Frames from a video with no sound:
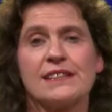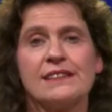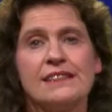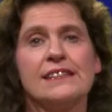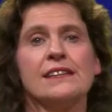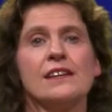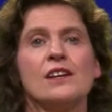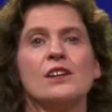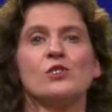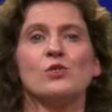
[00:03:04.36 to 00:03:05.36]
in D
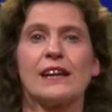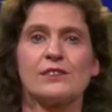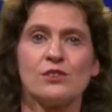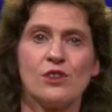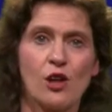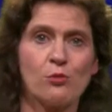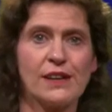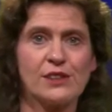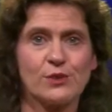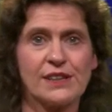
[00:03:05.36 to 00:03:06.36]
to get the null
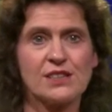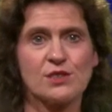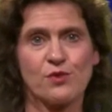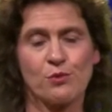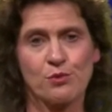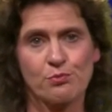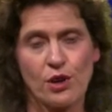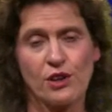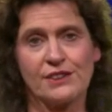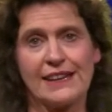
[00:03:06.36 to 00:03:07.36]
matrix from the
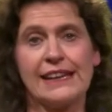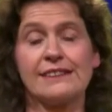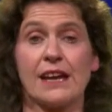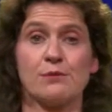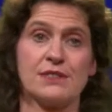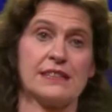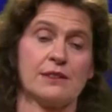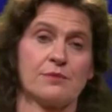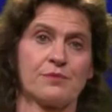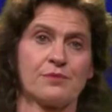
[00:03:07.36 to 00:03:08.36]
product A times D.
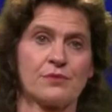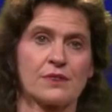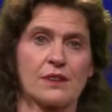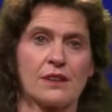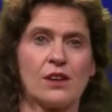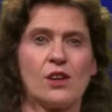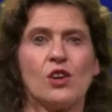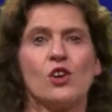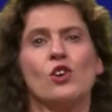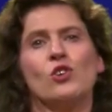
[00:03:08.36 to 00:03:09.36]

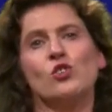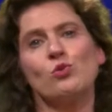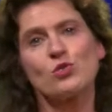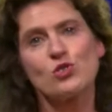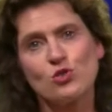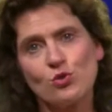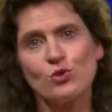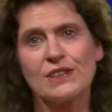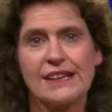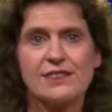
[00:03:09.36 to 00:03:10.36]
You will
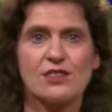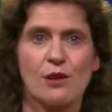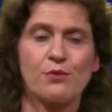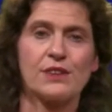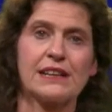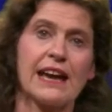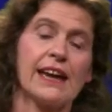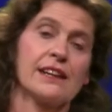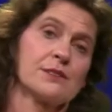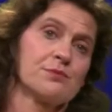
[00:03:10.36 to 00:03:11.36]
soon get something
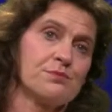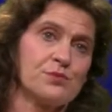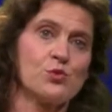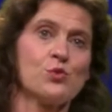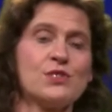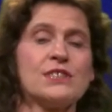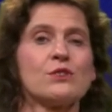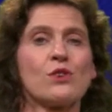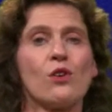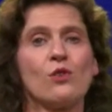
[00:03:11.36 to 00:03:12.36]
like two,
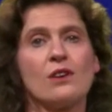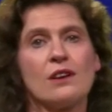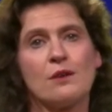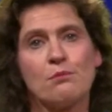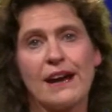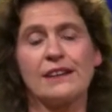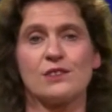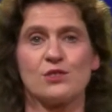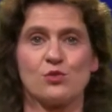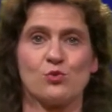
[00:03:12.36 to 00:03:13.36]
zero,
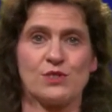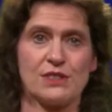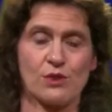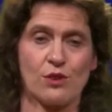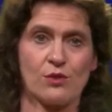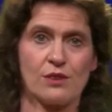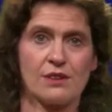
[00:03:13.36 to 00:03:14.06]
minus two, zero.